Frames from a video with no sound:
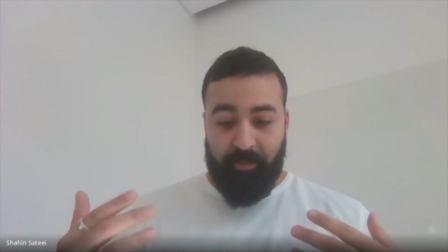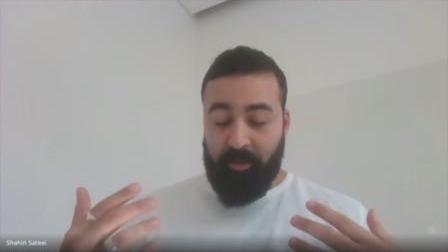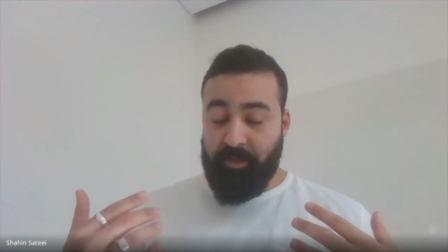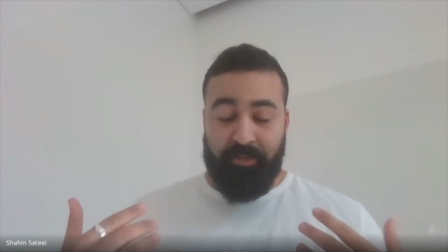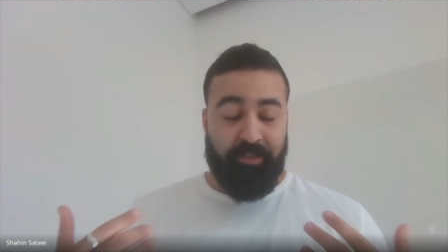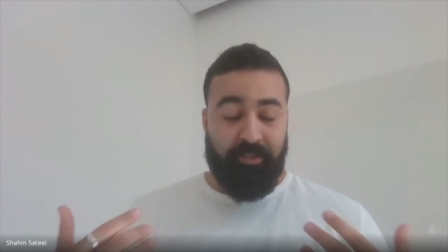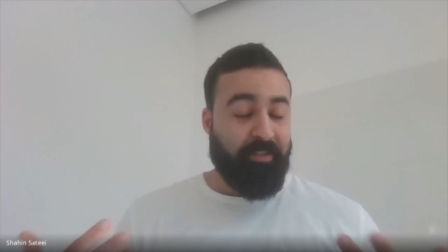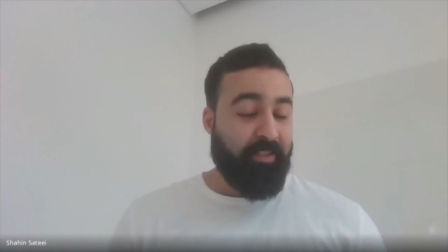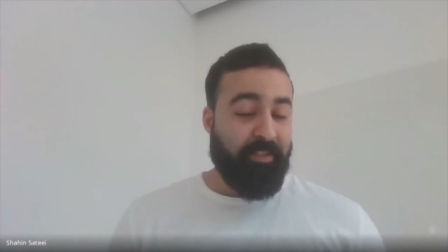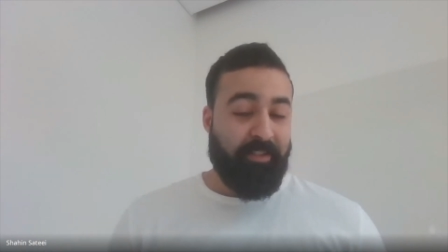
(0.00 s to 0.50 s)

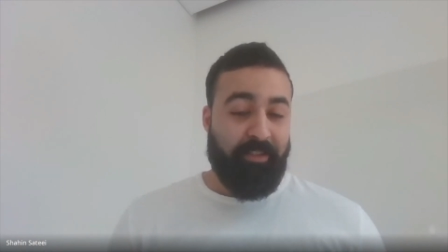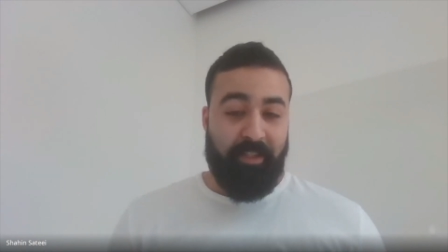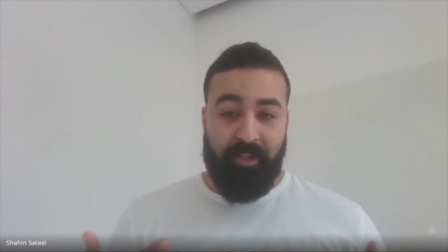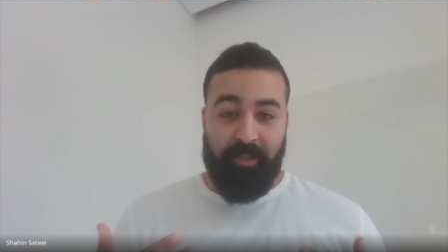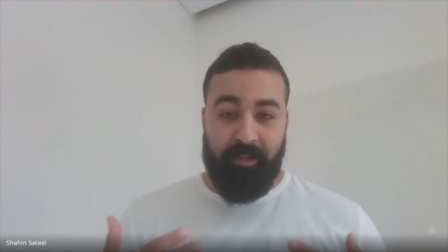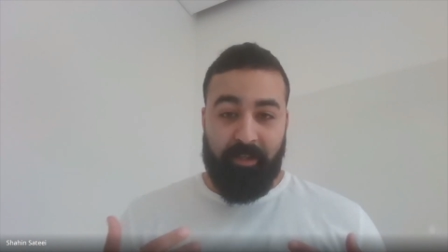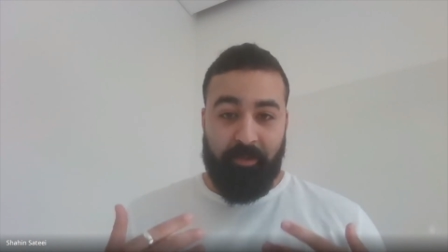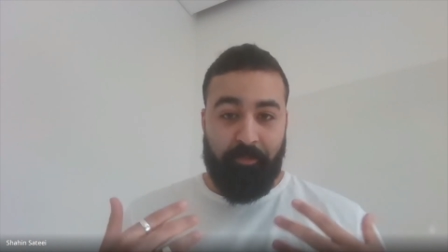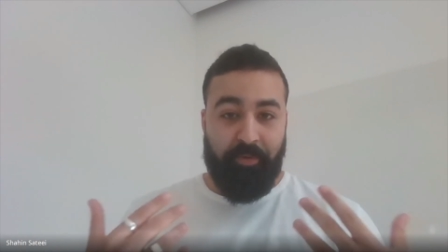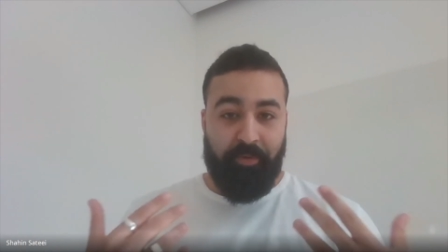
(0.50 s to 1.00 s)
us in
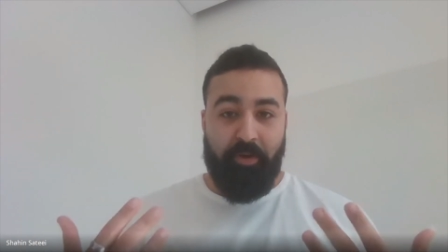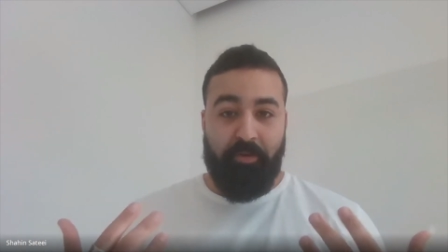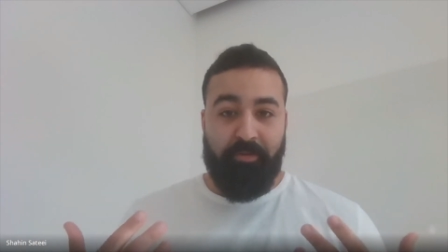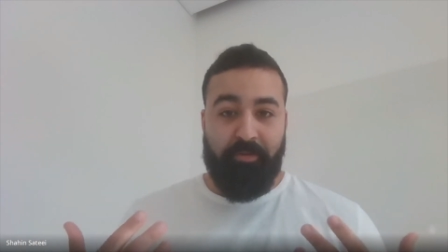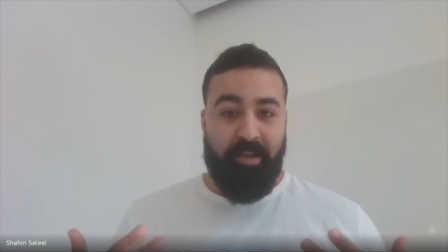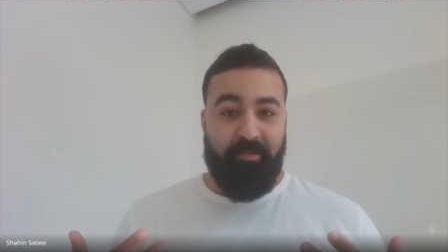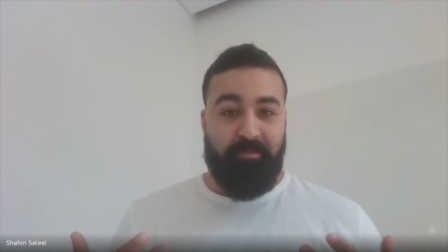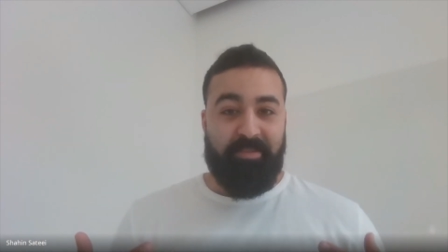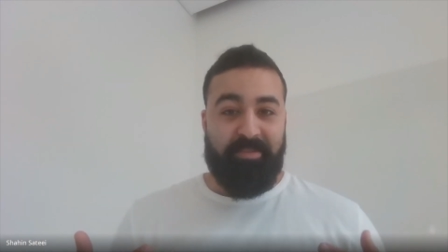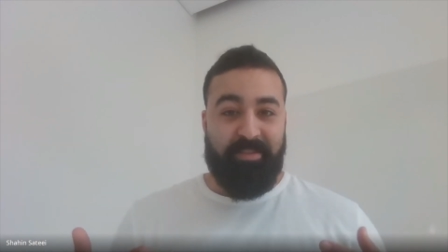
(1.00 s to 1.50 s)
the
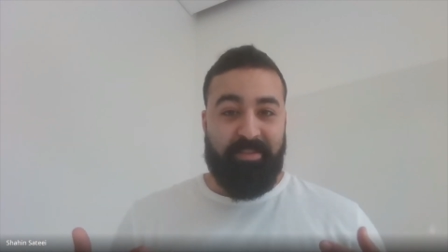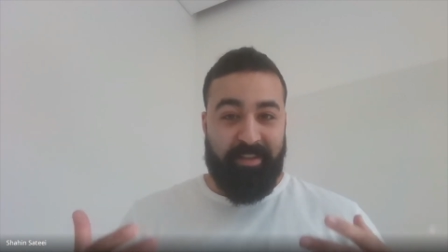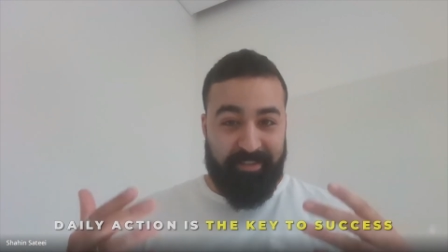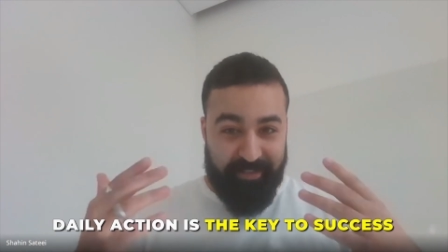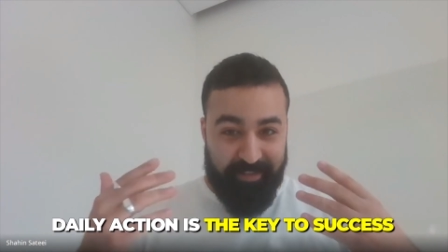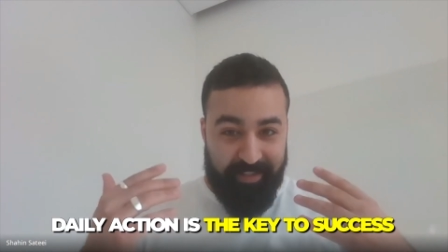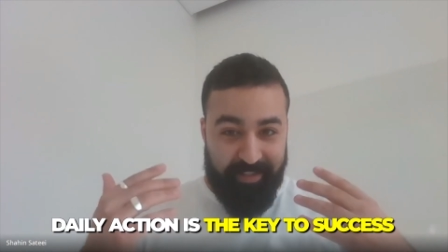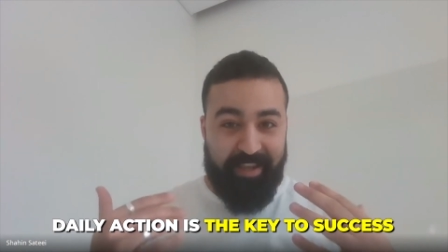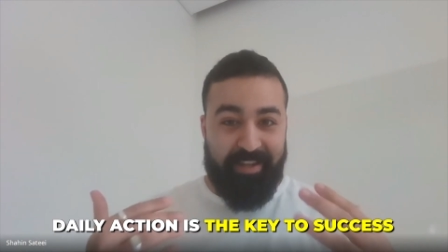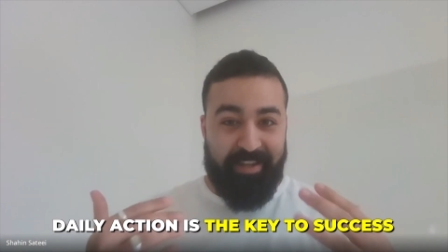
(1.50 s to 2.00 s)
program that
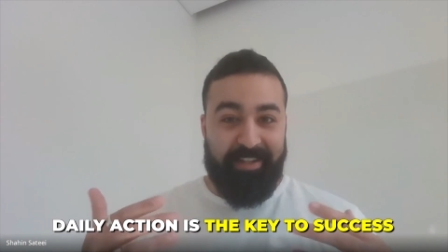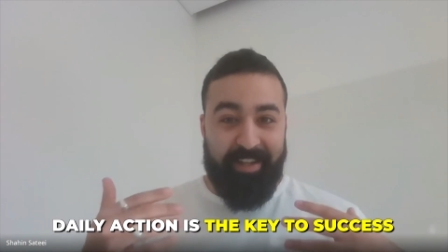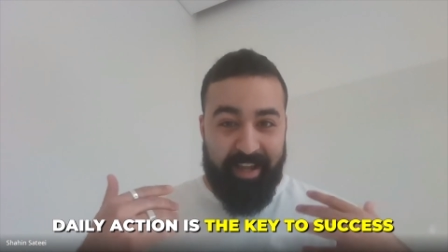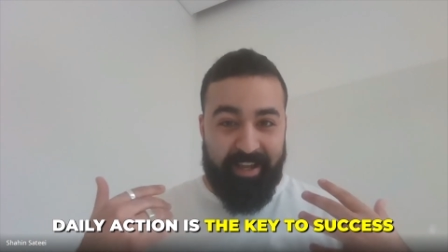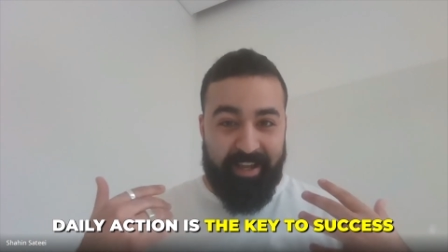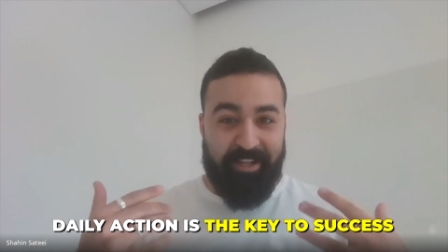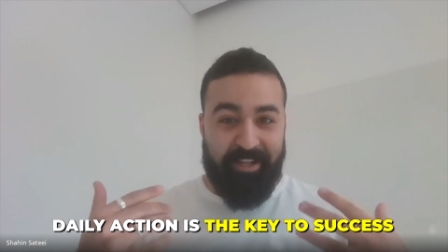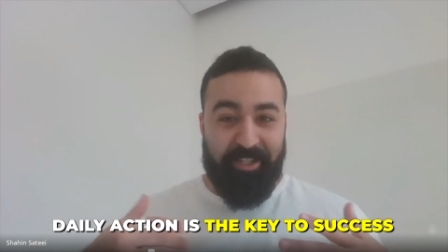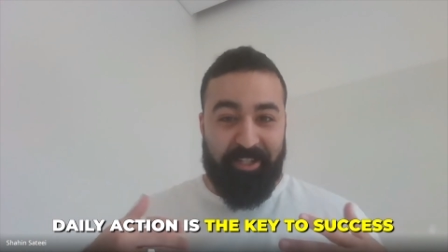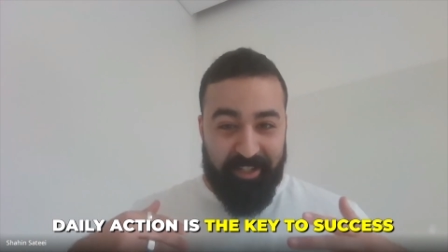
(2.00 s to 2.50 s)
like daily
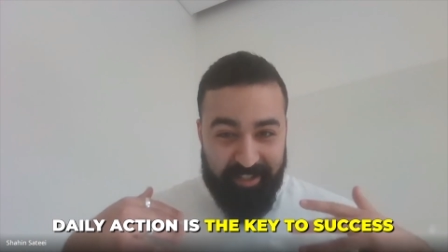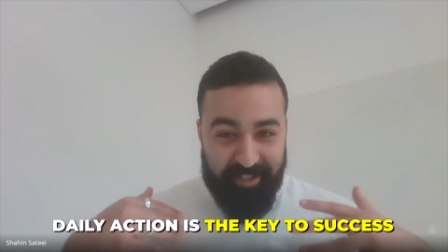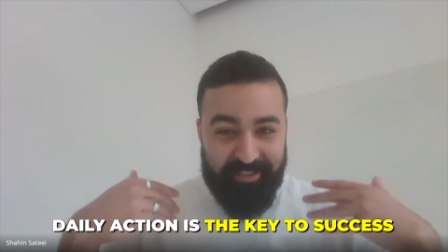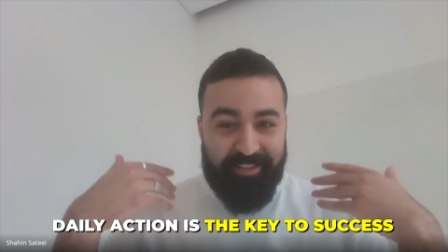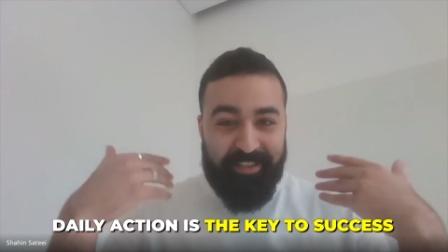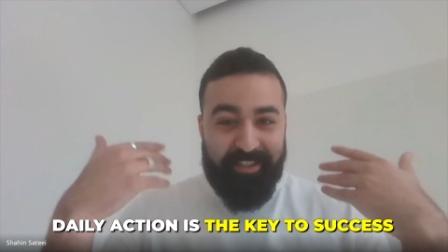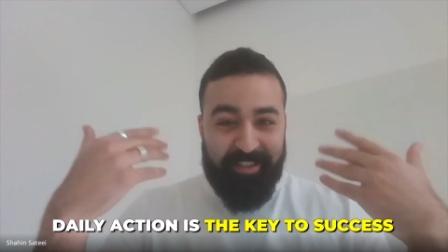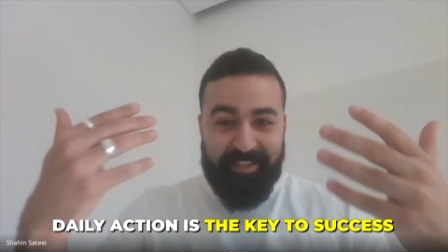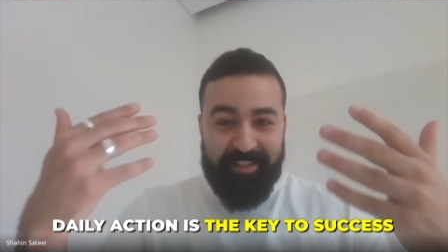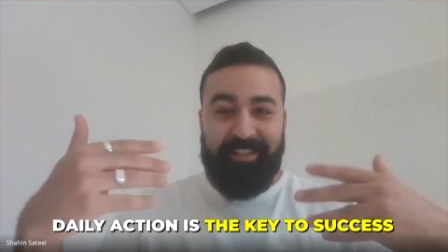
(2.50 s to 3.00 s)
action
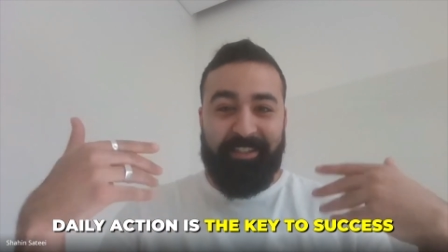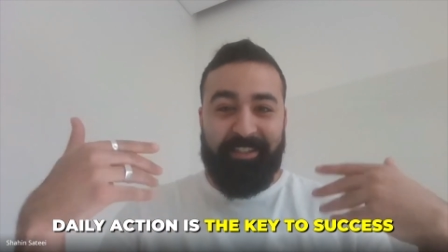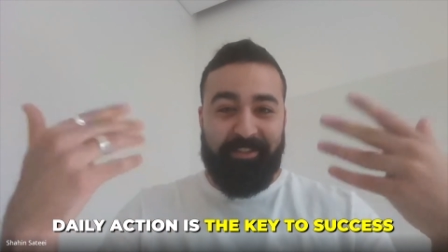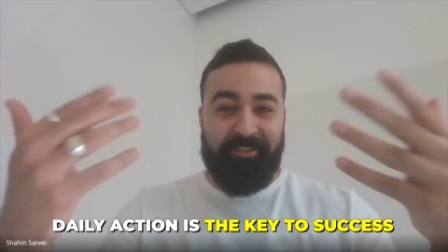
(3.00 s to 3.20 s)
is the key